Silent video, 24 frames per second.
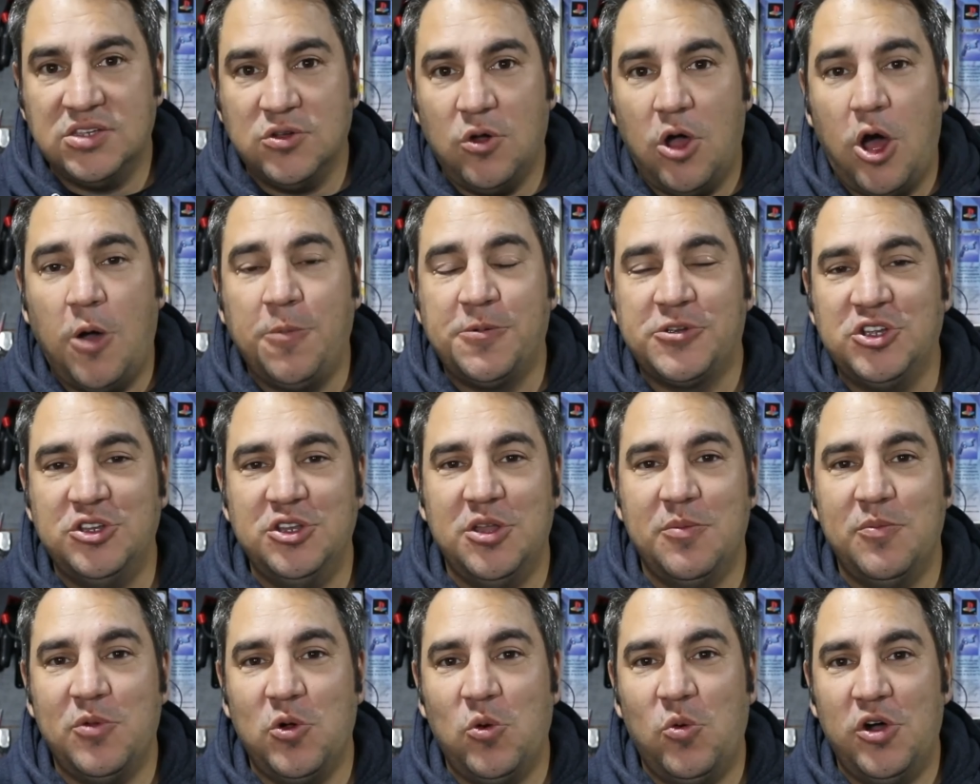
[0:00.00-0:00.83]
so option
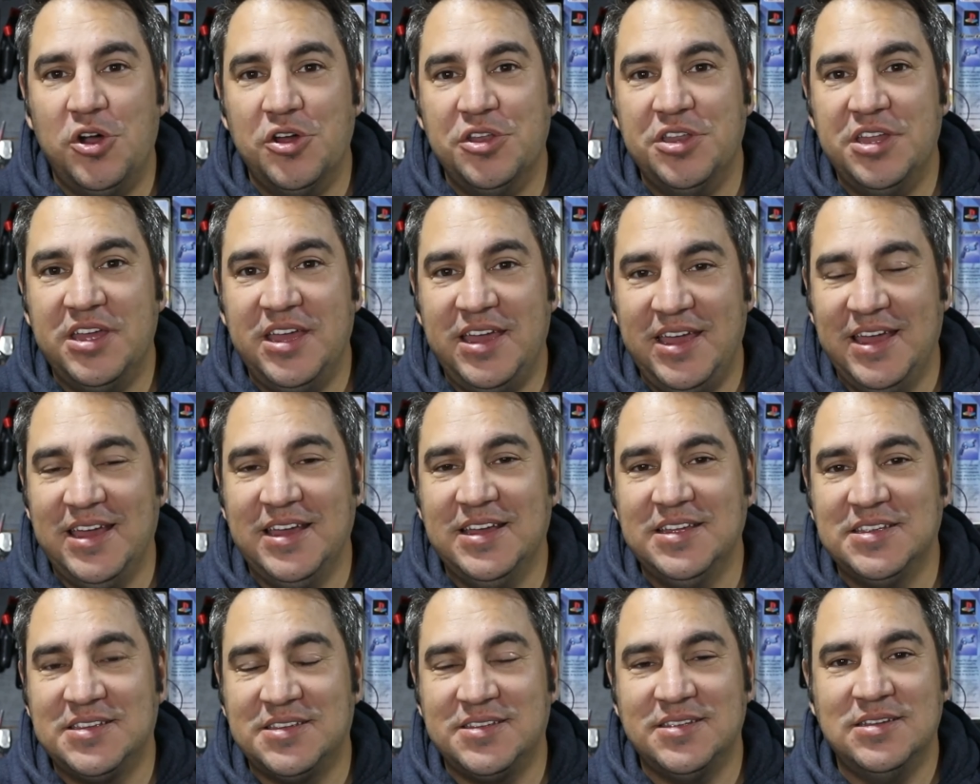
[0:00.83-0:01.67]
number one
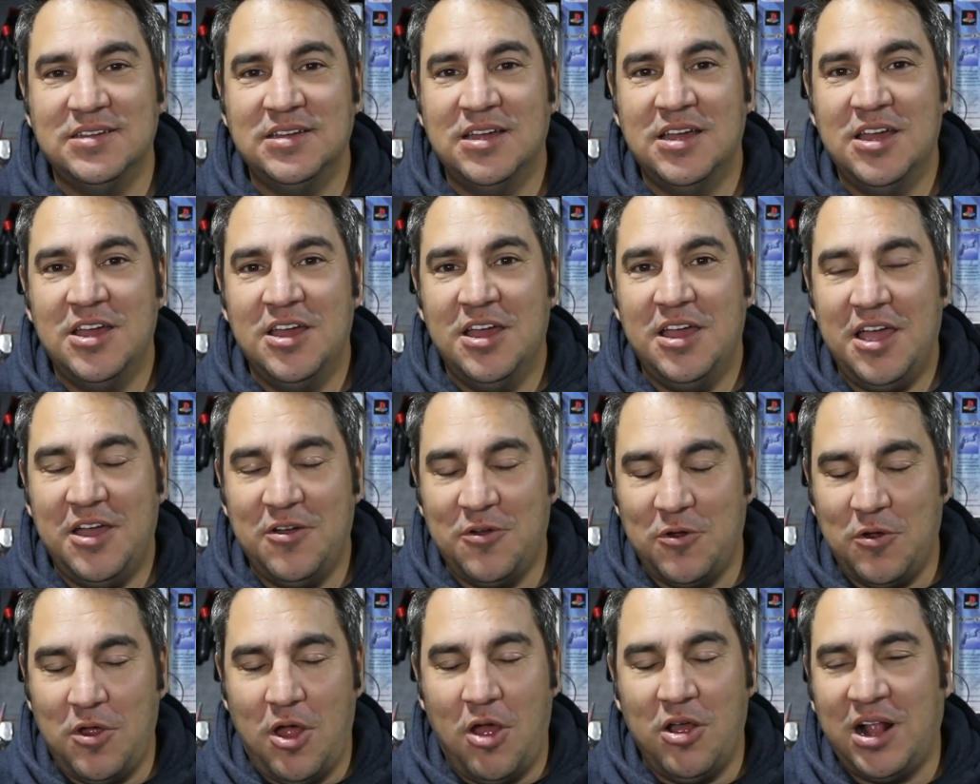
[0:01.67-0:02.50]
is
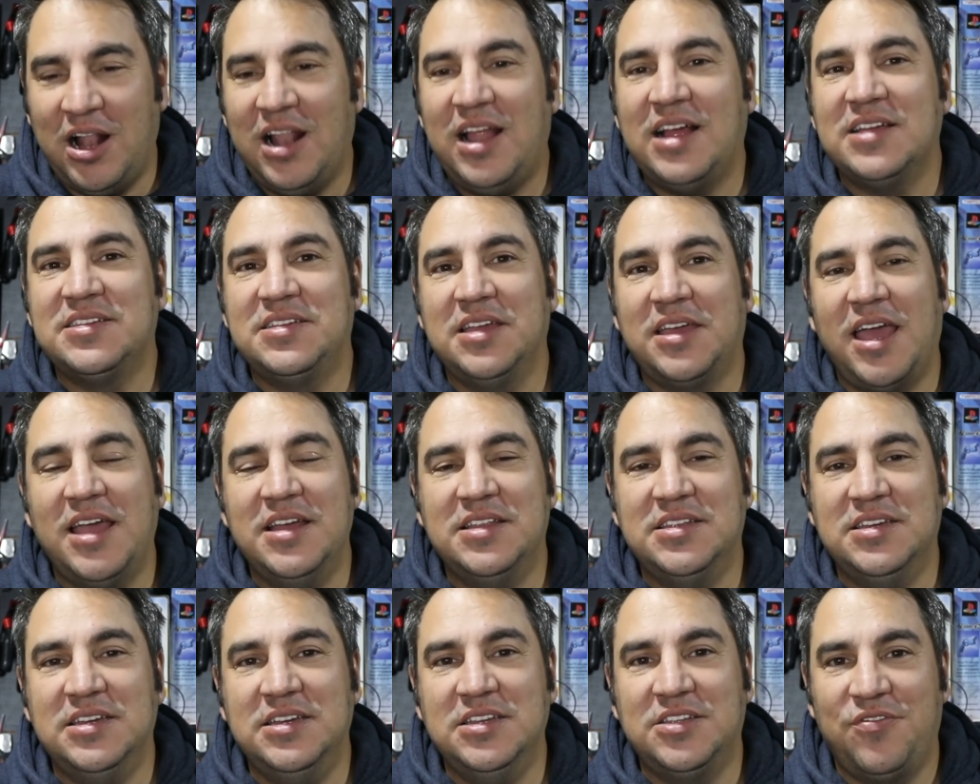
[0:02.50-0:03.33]
a, classic
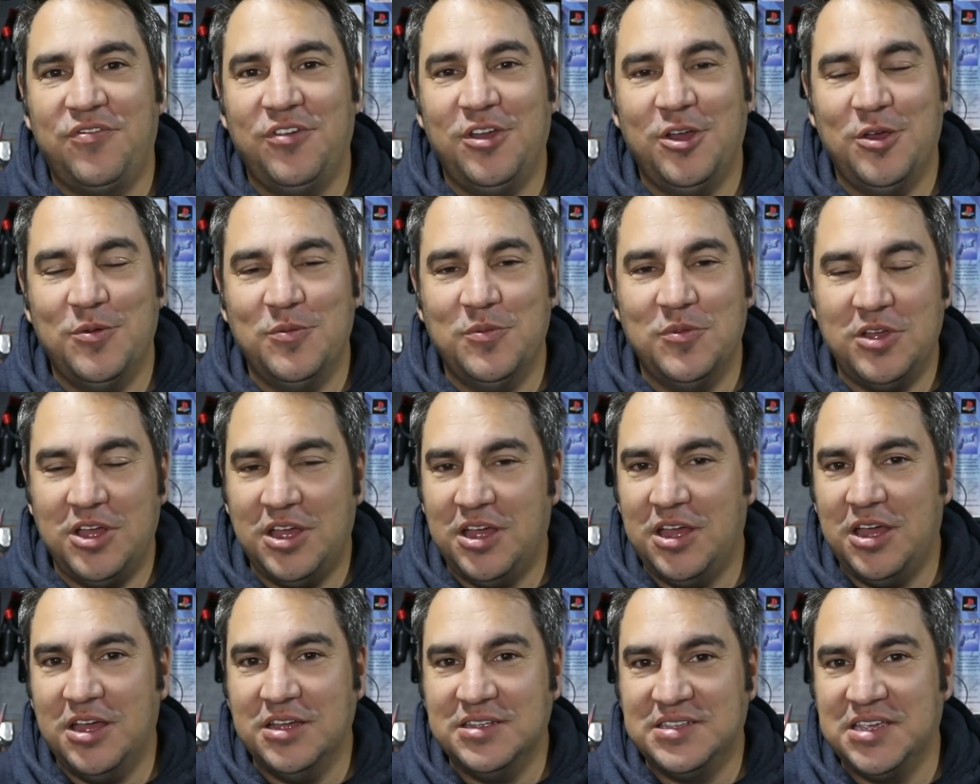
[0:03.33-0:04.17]
80s film
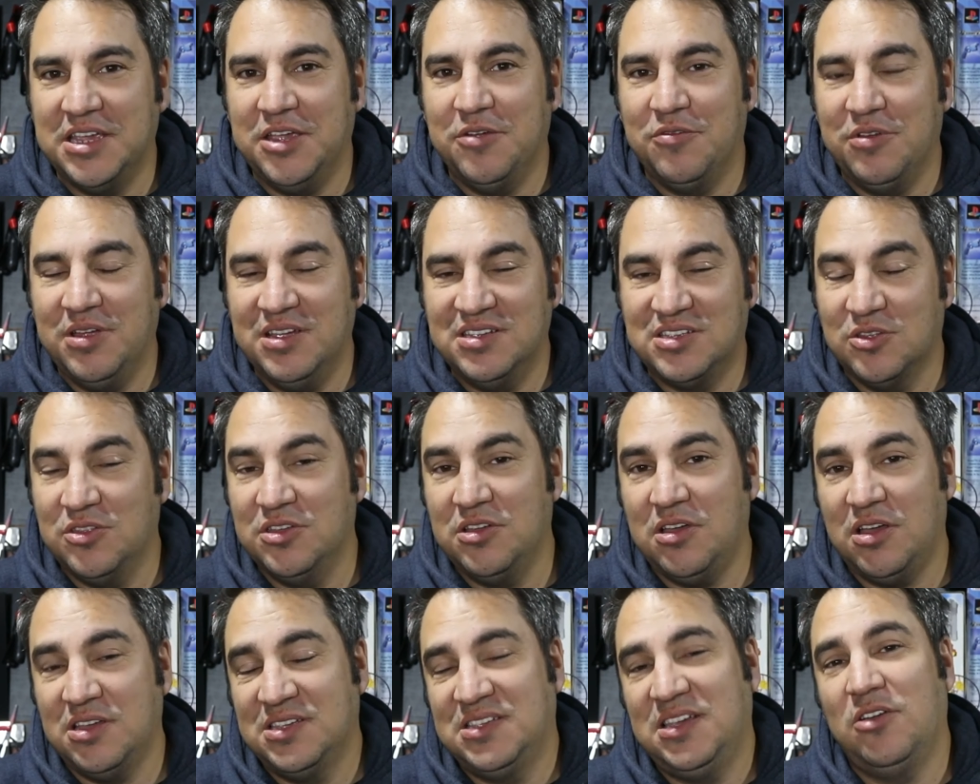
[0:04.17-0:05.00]
uh, series.
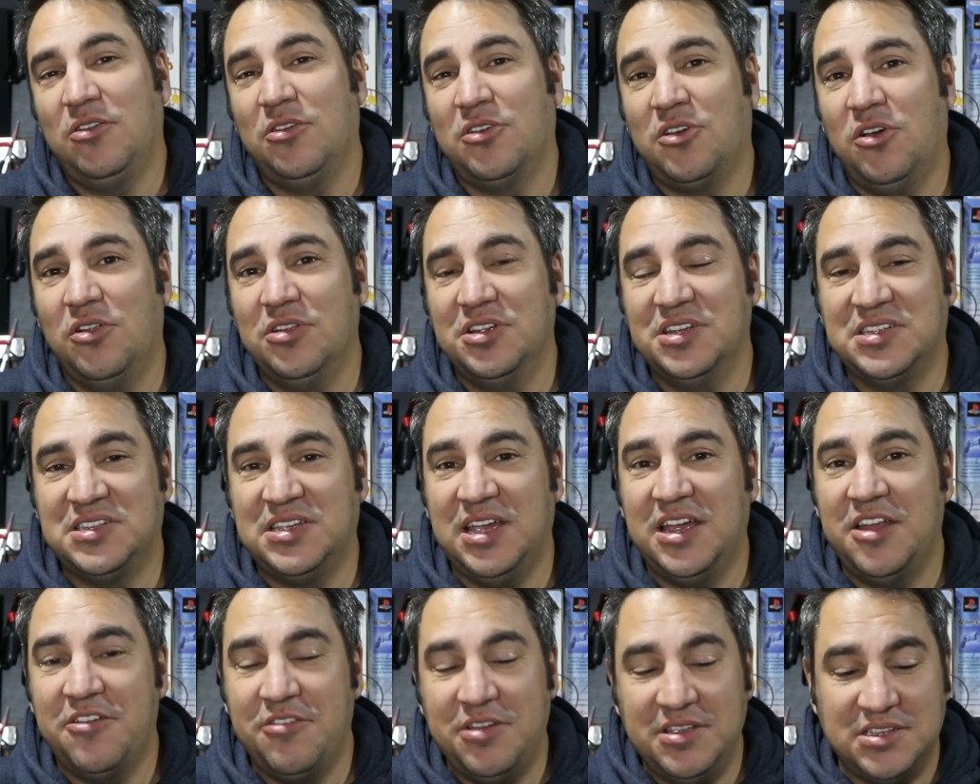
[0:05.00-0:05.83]
So I say I'll call it a
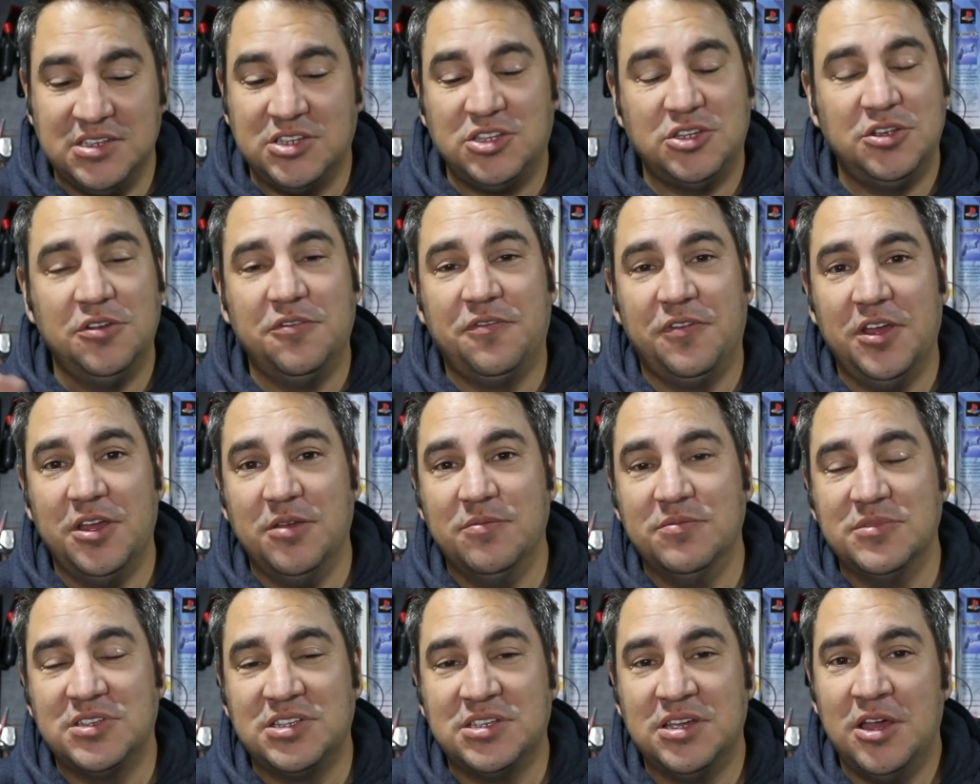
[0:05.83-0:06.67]
series. There's two
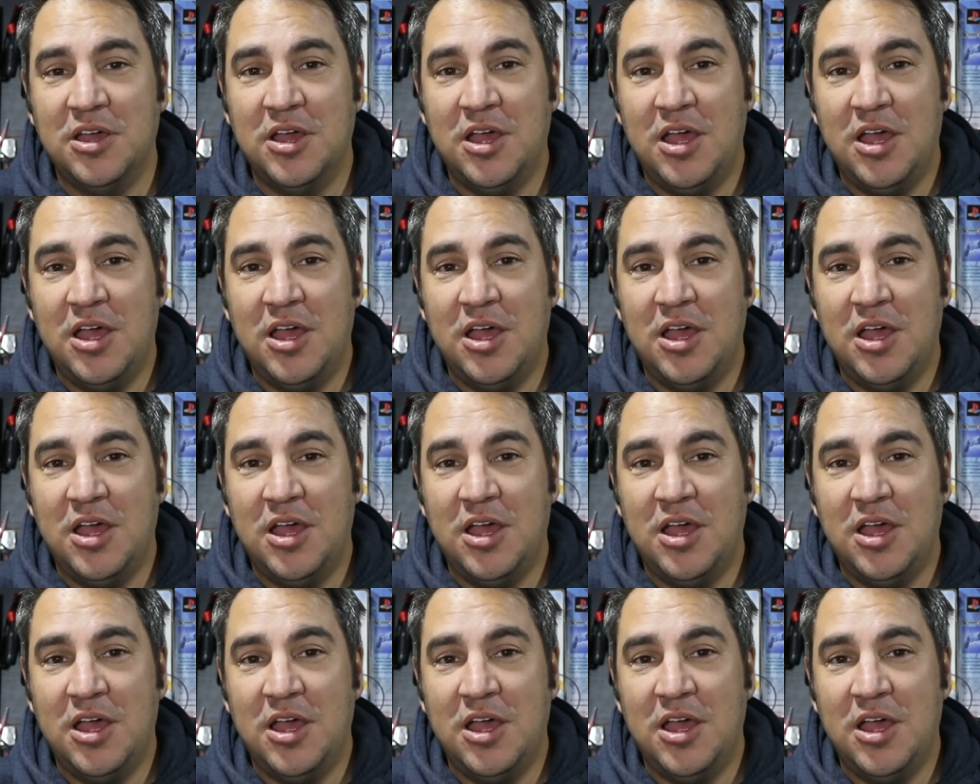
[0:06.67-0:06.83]
films.